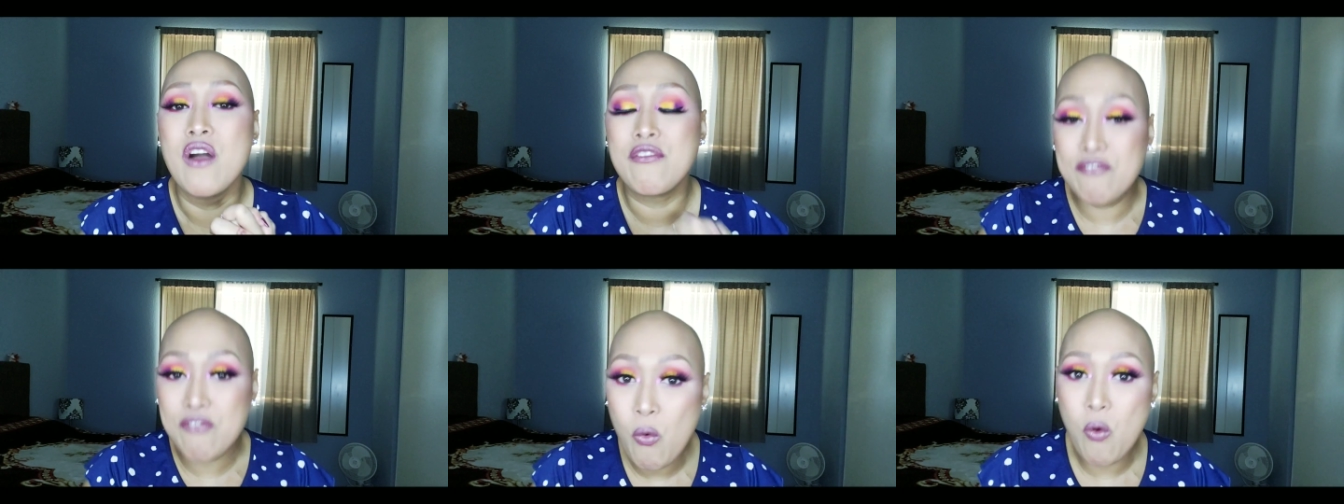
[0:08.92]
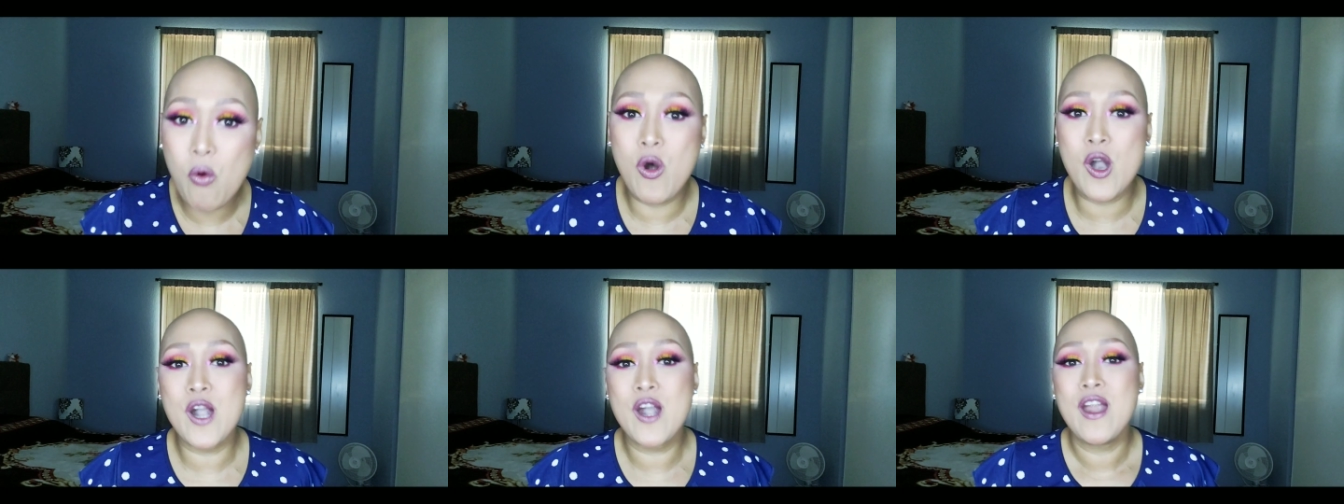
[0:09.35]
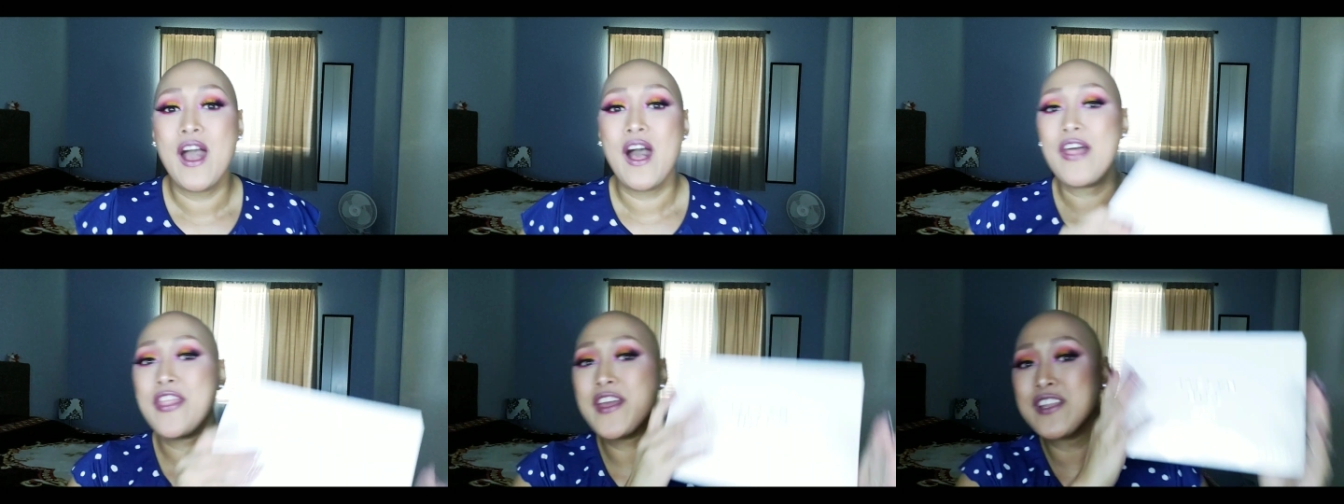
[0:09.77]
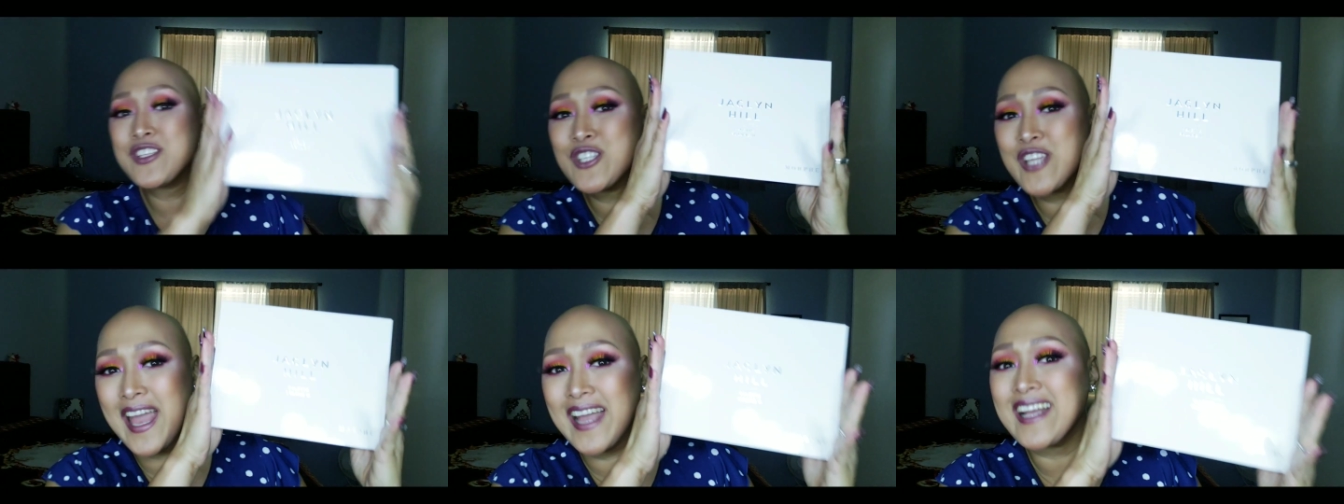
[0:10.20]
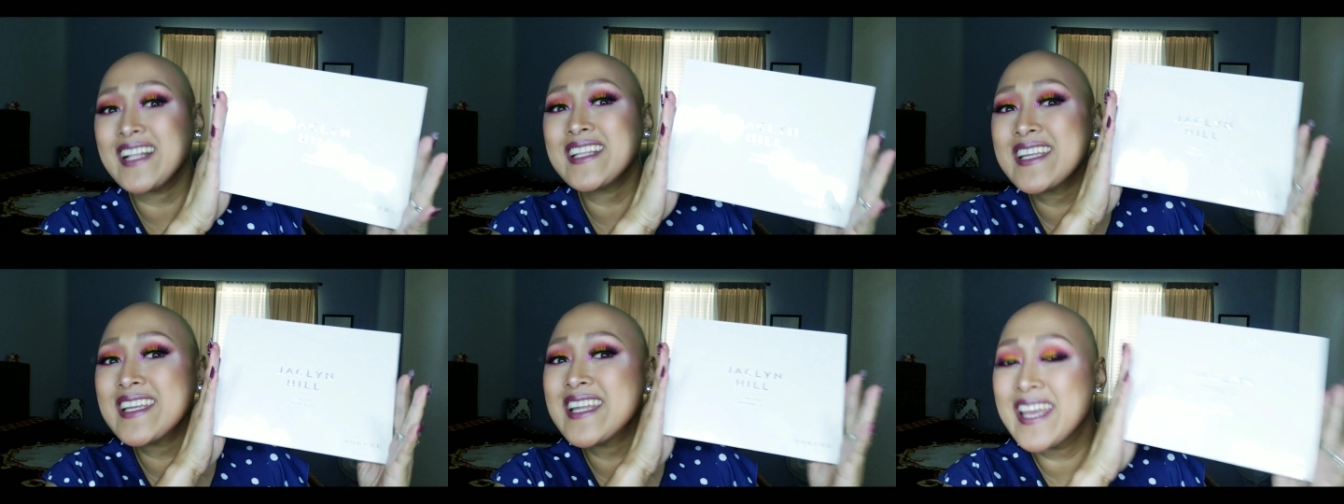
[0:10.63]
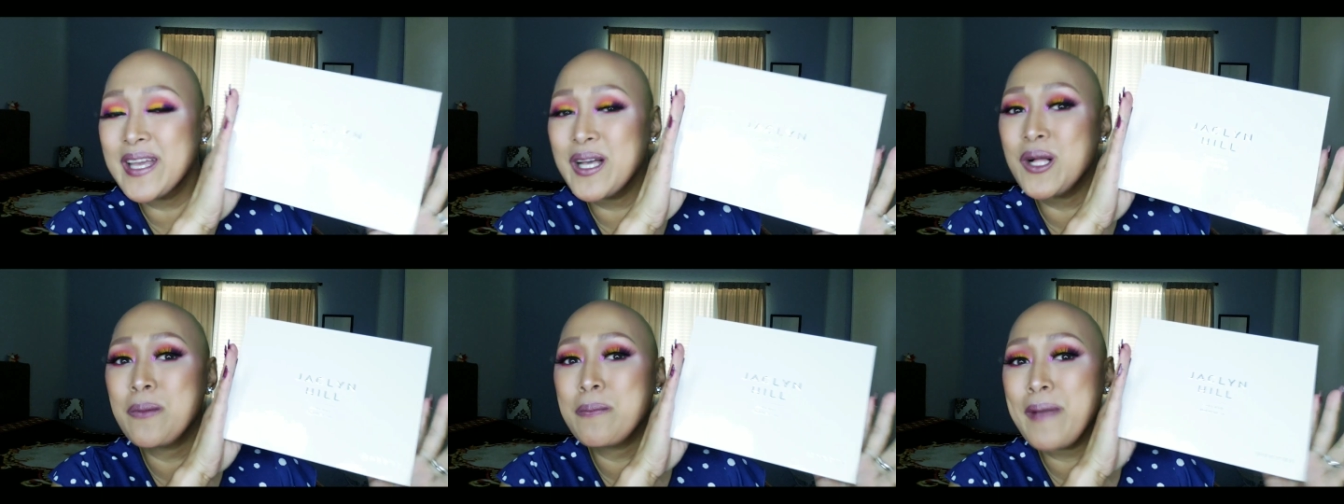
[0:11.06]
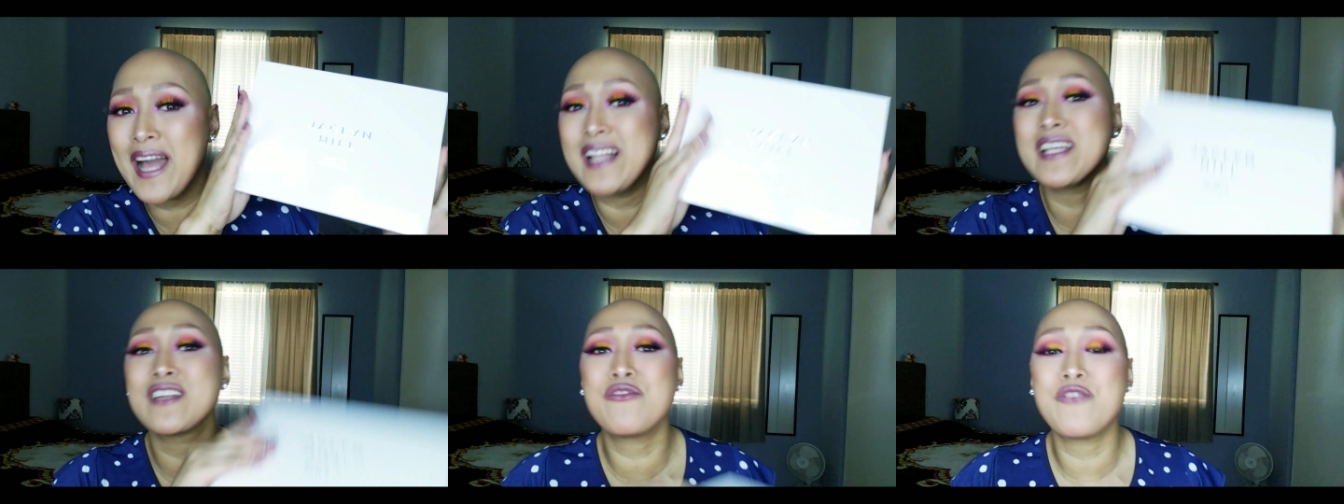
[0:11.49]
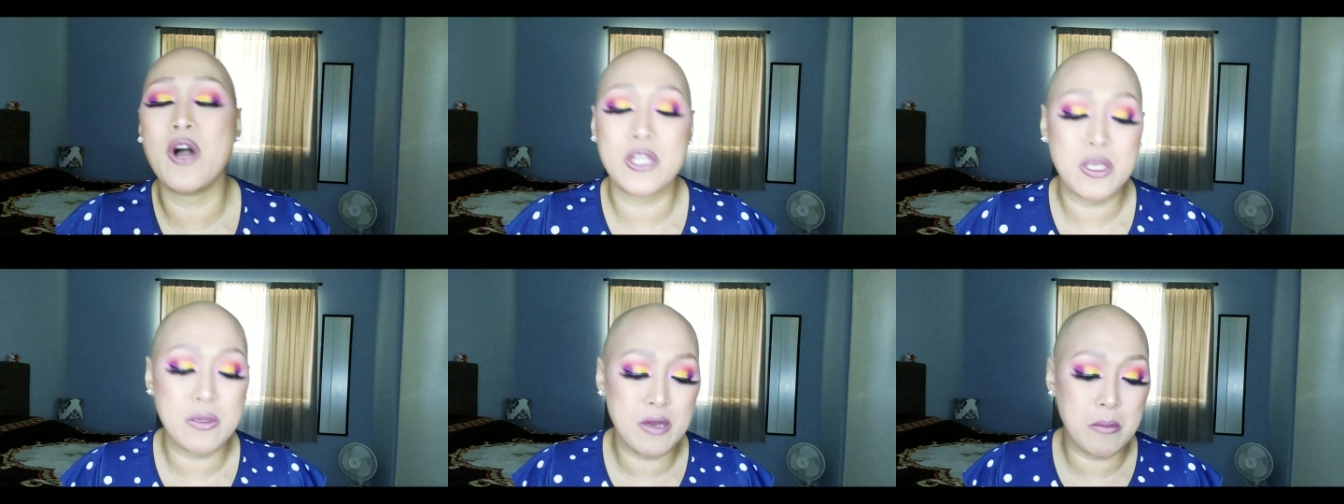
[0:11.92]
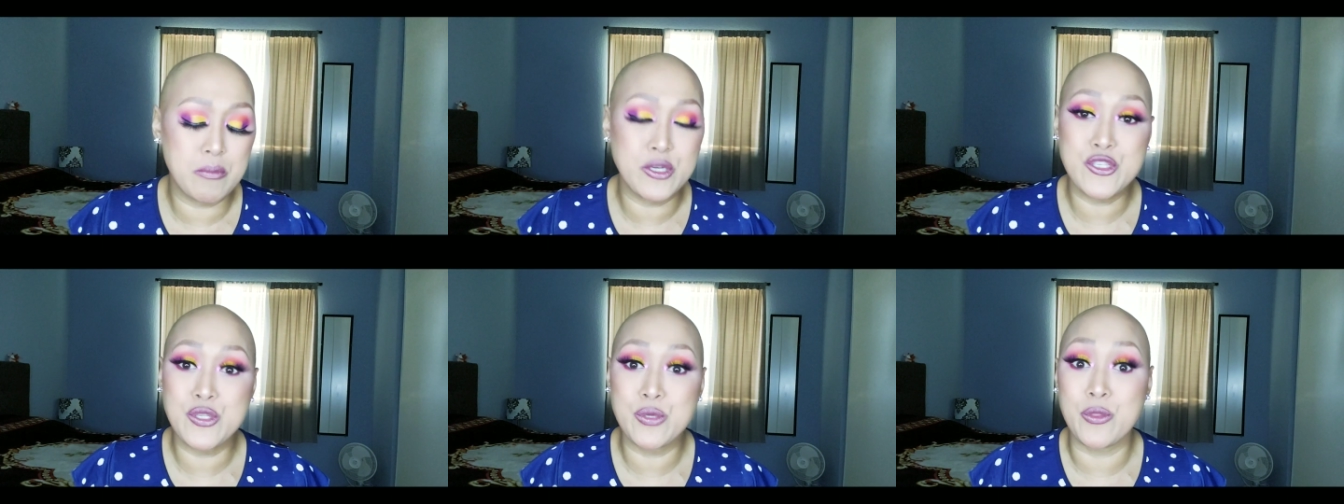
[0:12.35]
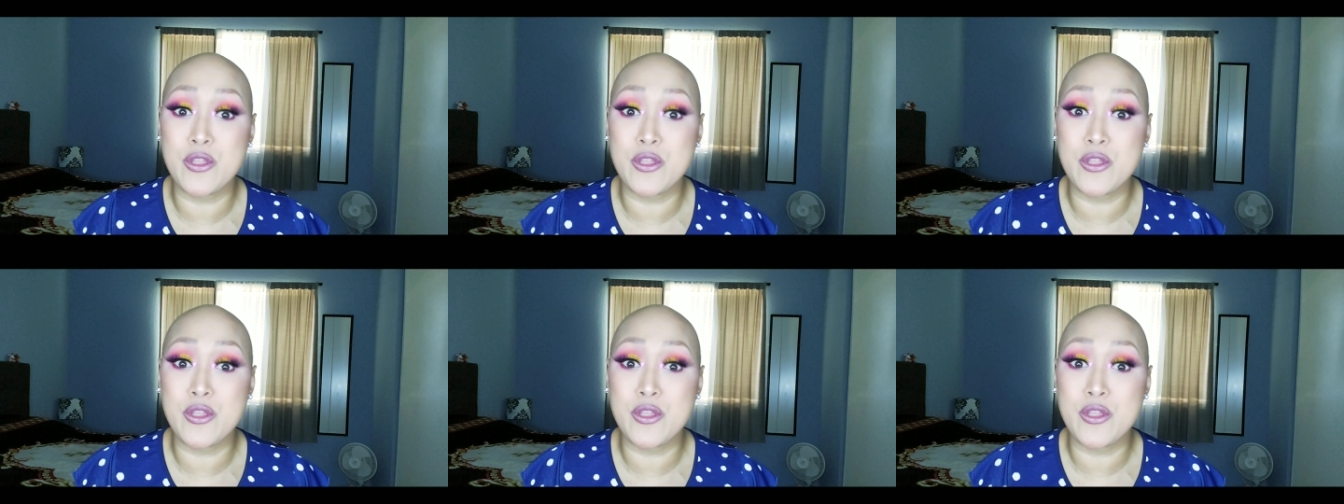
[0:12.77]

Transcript: for the Jaclyn Hill palette volume number two.